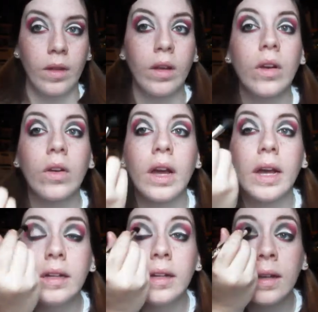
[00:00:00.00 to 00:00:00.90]
Okay,
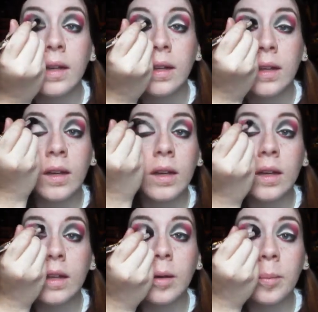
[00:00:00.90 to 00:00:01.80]

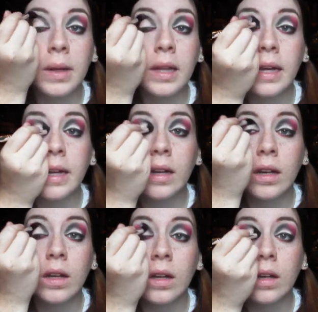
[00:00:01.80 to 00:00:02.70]
and then blend
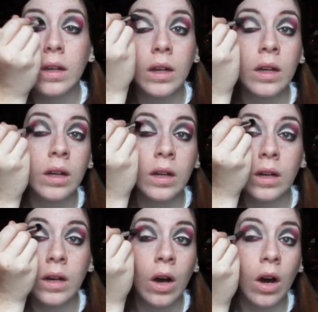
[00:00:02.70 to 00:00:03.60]

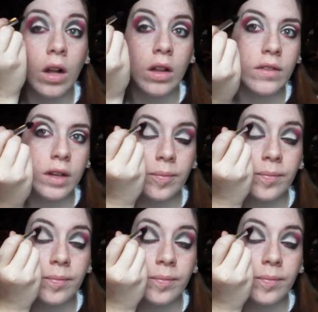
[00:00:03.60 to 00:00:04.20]
all of it.